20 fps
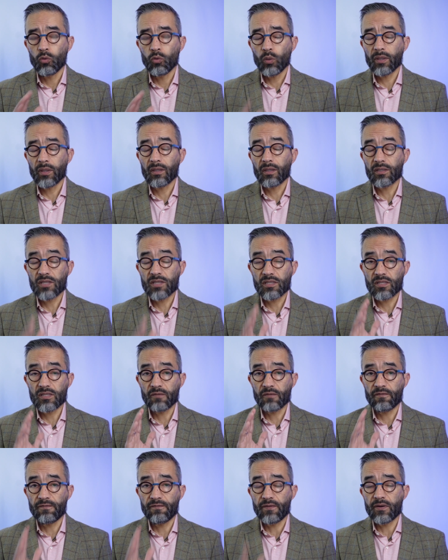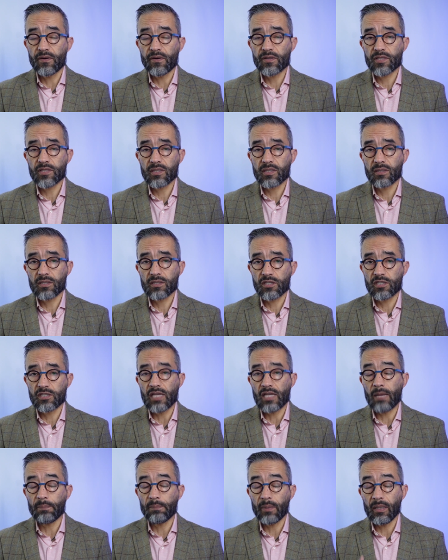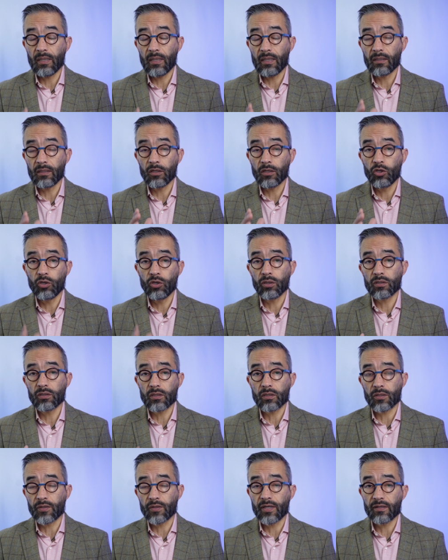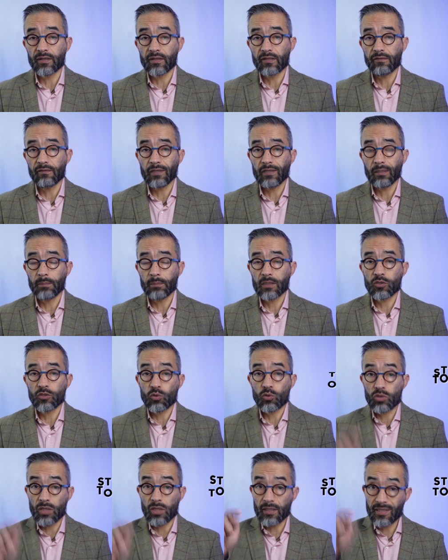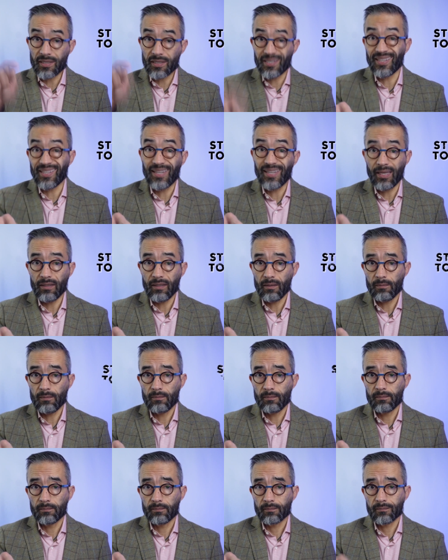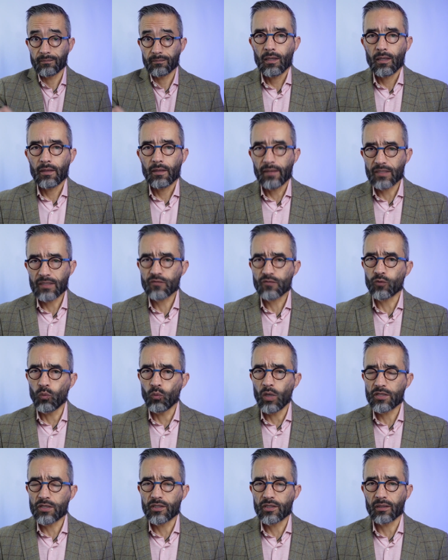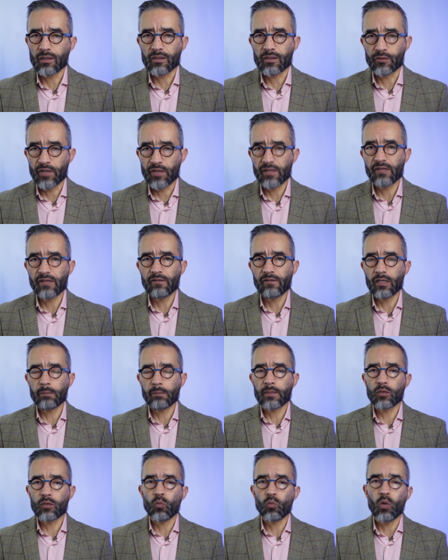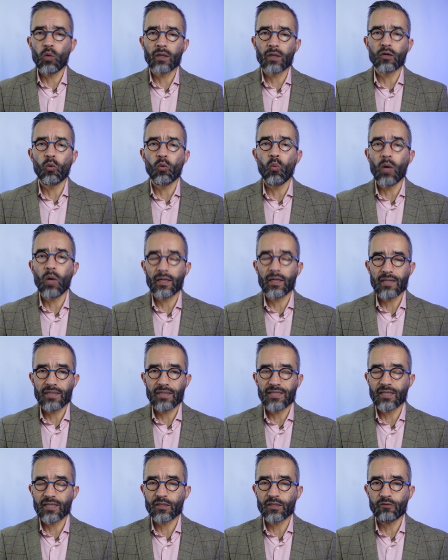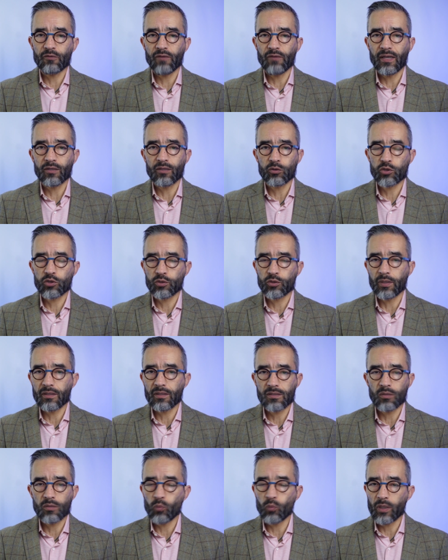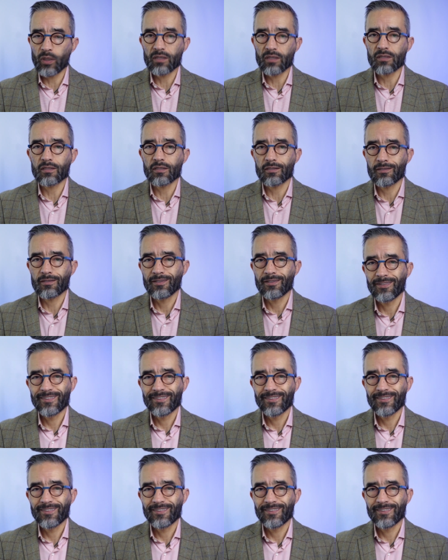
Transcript: Doing this is the first step in good career development, so start today. Thanks for watching Career Development 101, Identifying Your Strengths and Weaknesses.